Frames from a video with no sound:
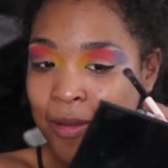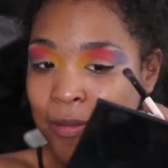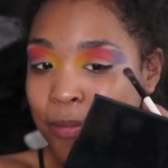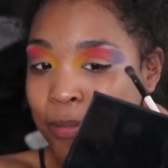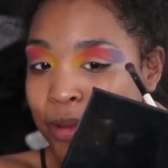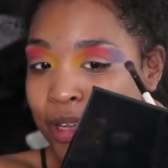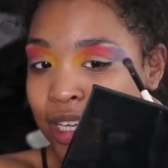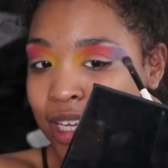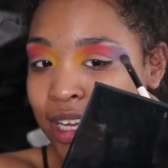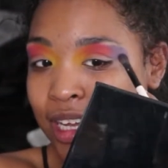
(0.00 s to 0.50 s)

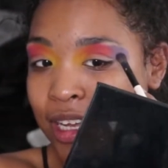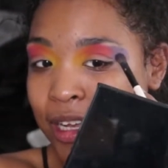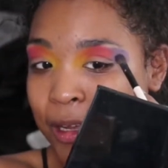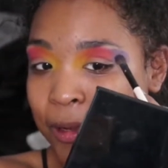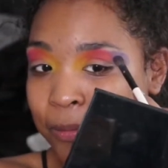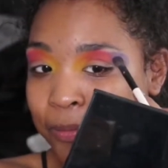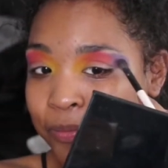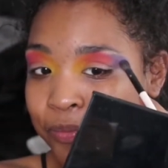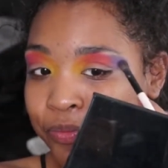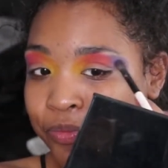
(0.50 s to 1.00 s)
But
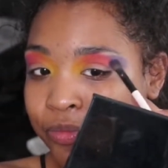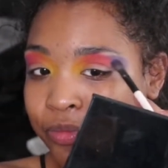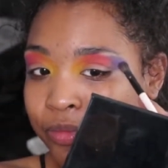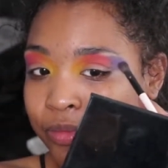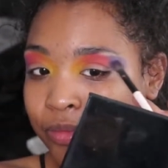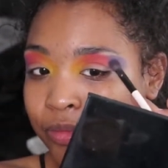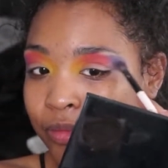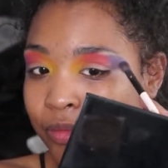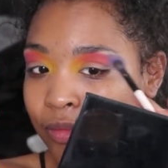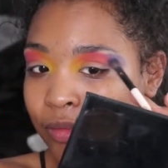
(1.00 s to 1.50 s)
yeah,
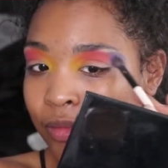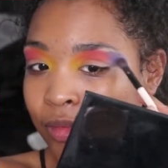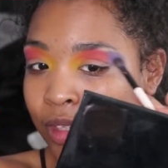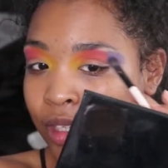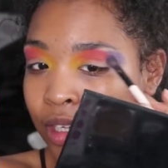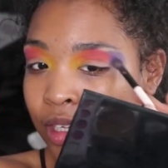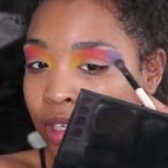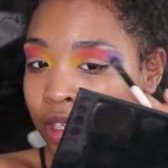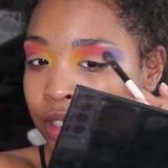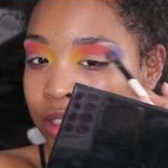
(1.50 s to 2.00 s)

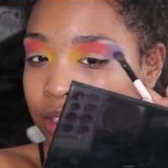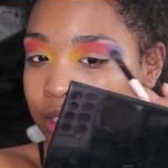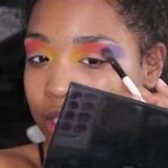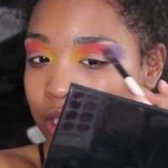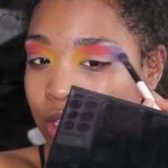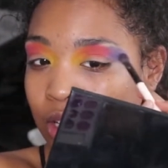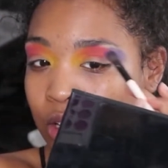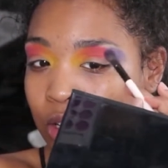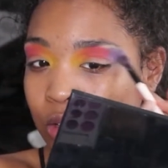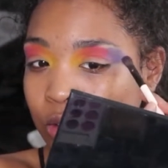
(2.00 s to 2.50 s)
so
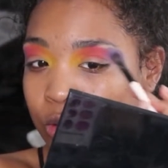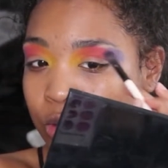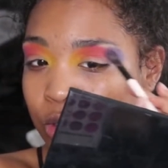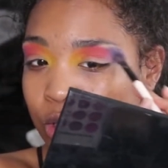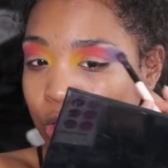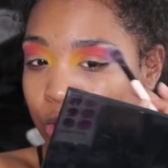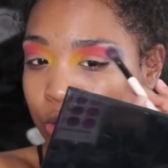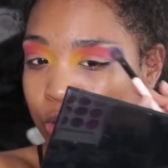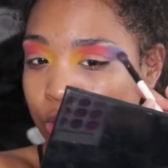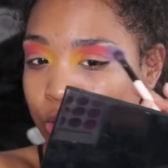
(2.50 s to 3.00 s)
the whole
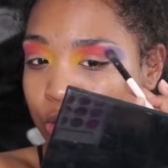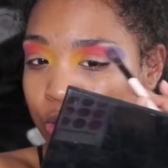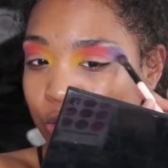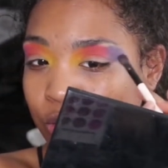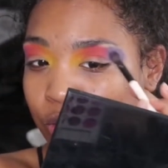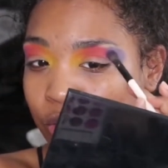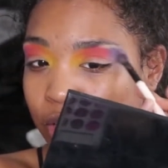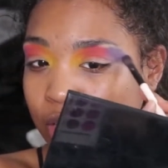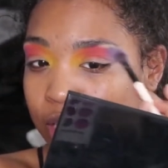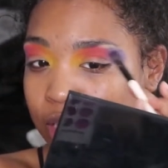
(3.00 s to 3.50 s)
no new
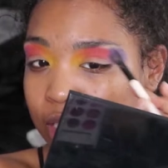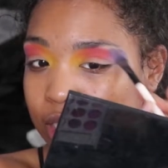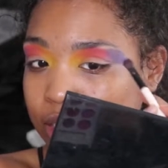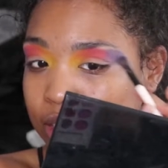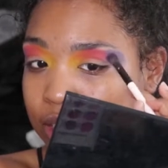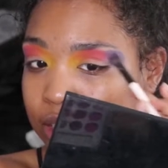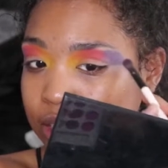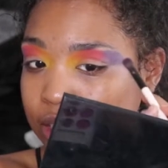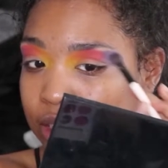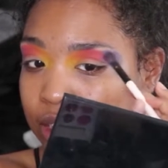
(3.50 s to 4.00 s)

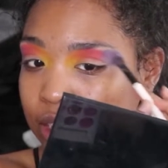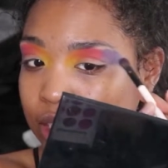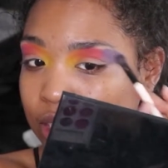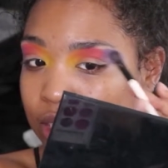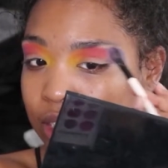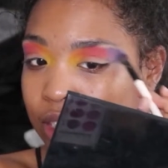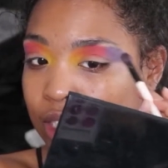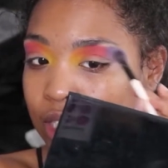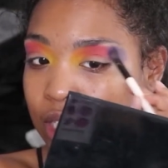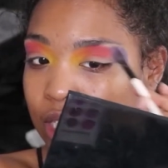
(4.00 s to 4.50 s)
friends,
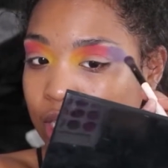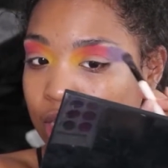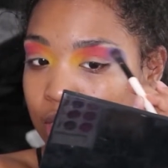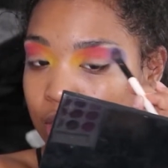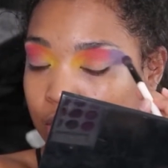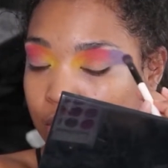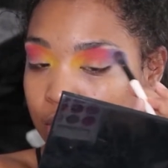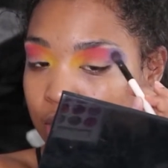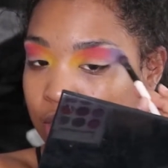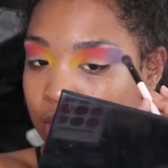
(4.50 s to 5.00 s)

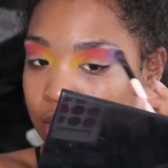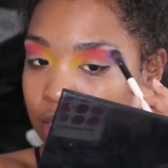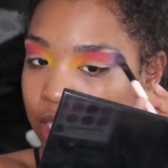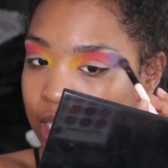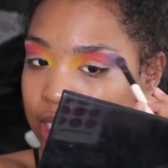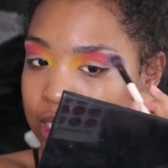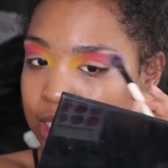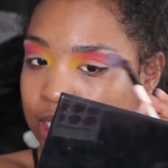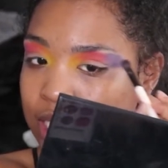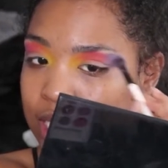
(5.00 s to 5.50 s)

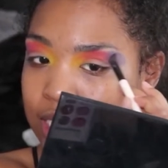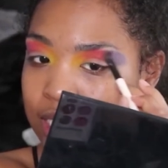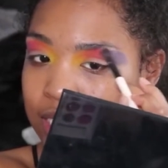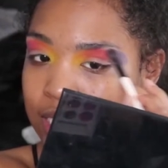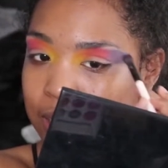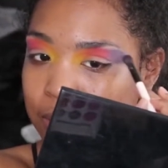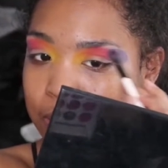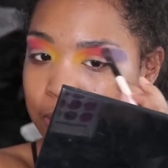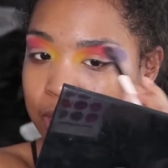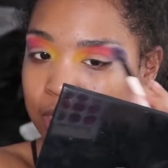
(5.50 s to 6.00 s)
it
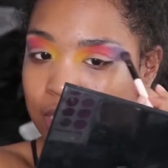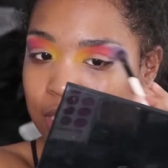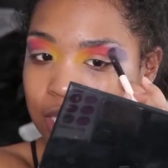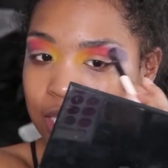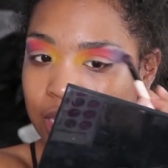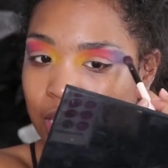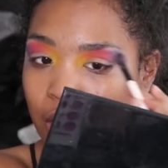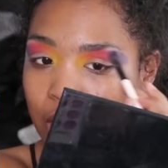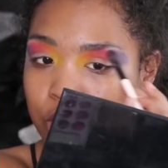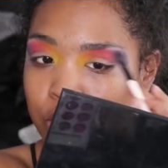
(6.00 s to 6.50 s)
doesn't
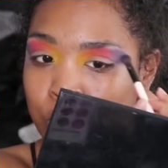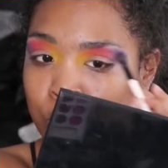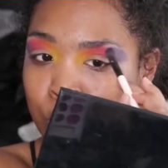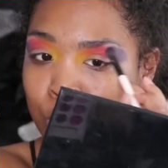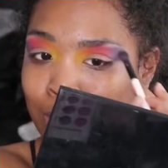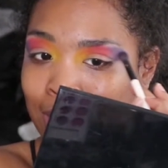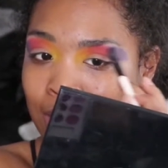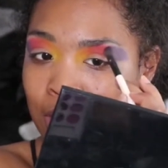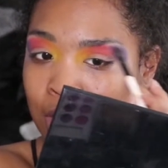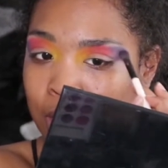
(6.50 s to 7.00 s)
mean that you
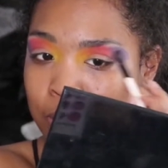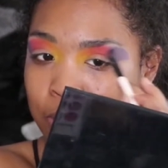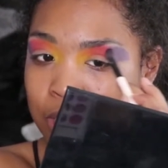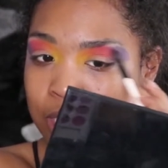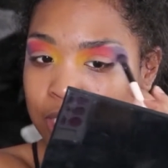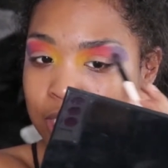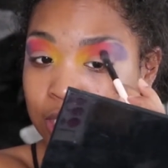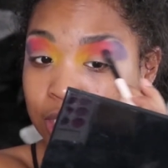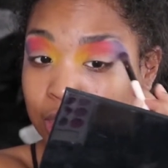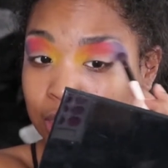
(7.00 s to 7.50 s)
can't be
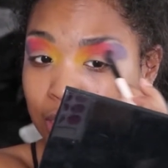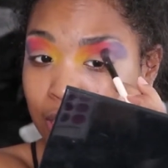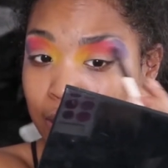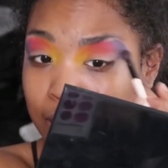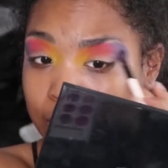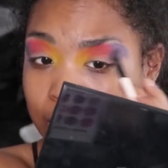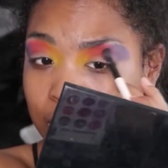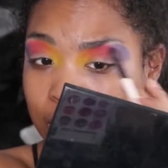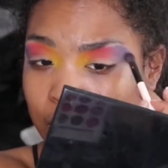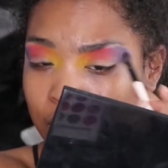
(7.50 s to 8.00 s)

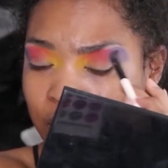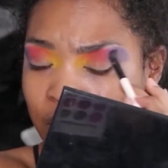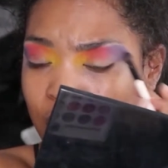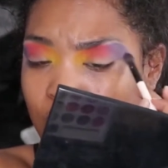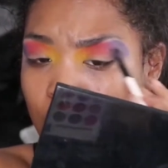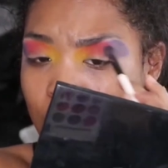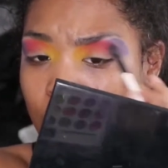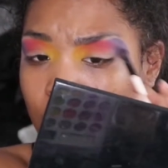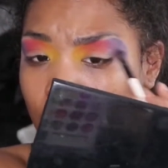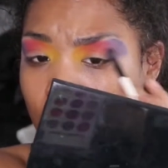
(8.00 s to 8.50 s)
selective
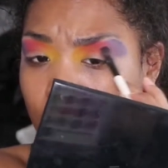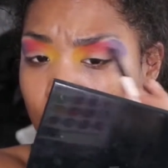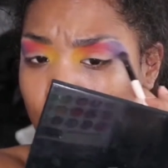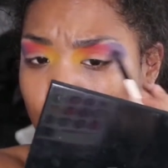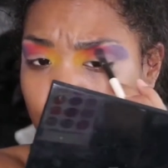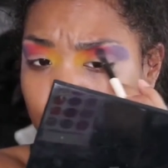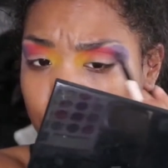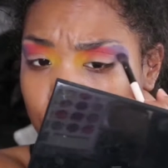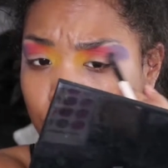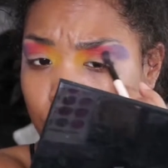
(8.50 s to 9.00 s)
of
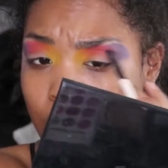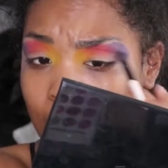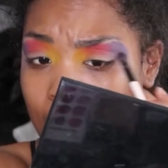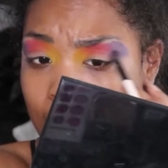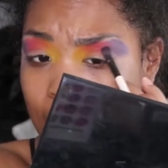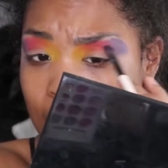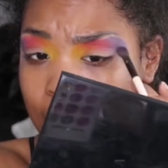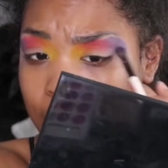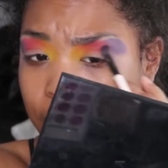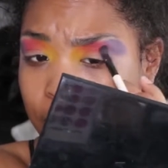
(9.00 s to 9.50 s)
who you
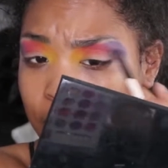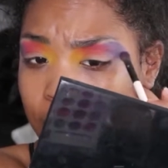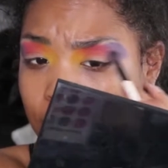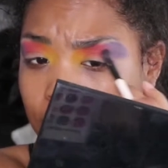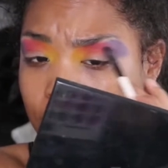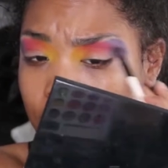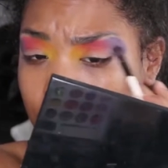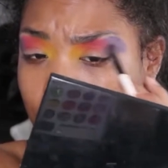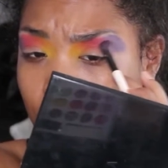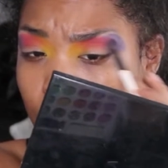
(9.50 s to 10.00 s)
have
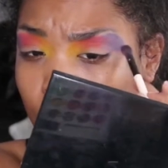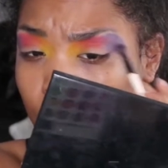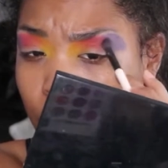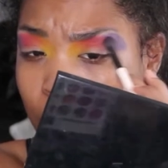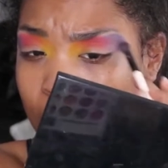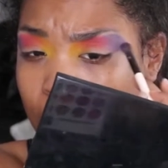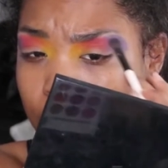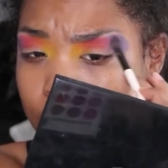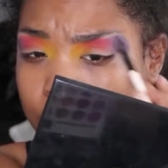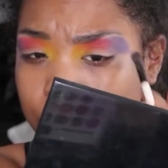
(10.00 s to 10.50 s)

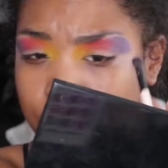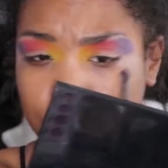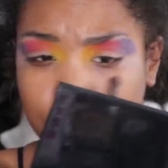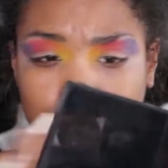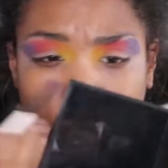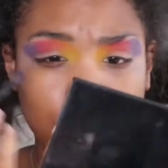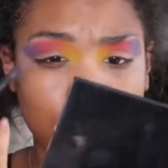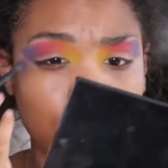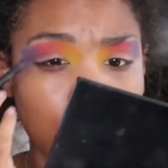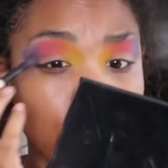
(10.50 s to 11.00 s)
around you.
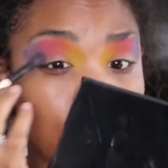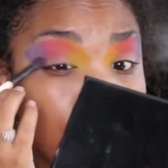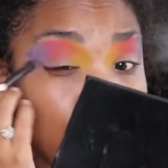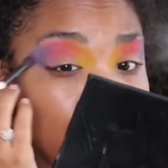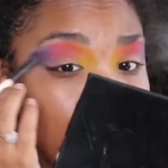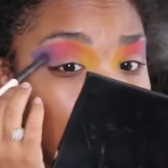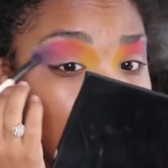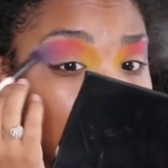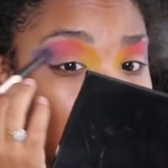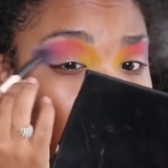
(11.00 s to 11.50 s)

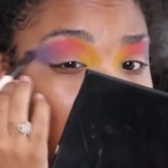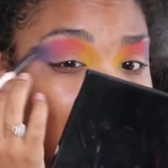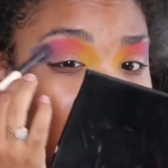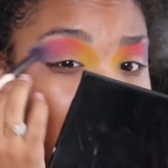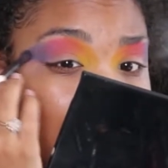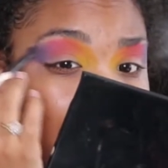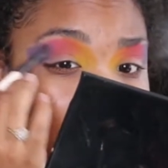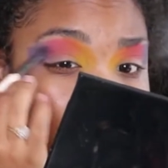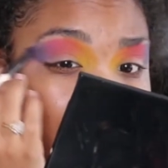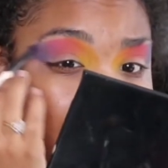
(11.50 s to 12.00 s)
You should be
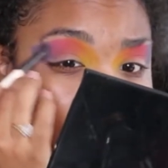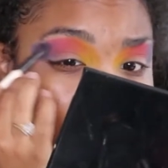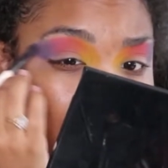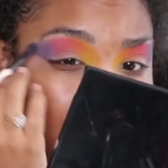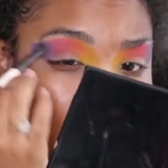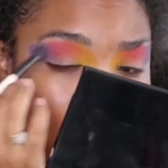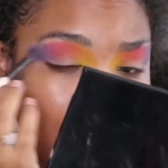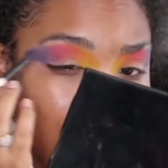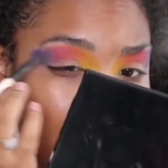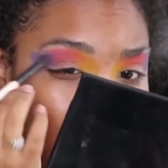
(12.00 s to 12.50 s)
very
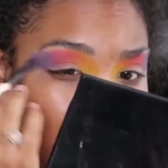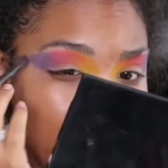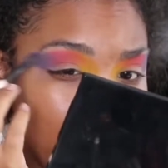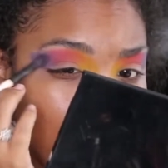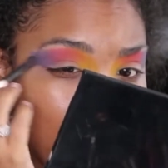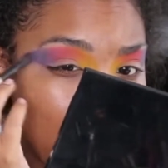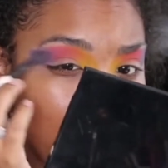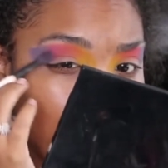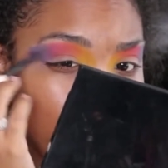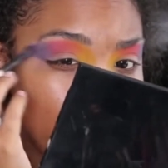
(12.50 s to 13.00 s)
selective
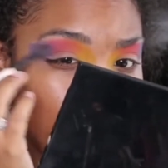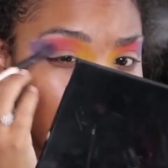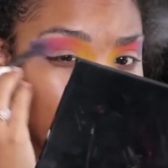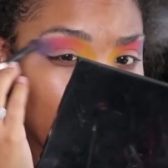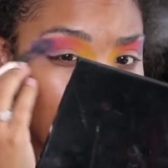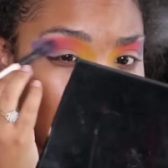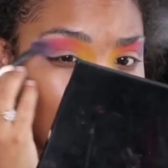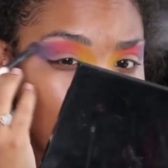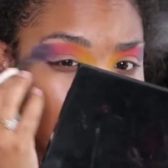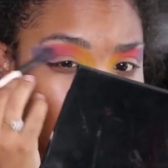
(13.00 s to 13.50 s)
about who you
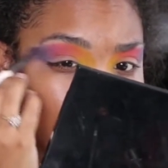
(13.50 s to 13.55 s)
have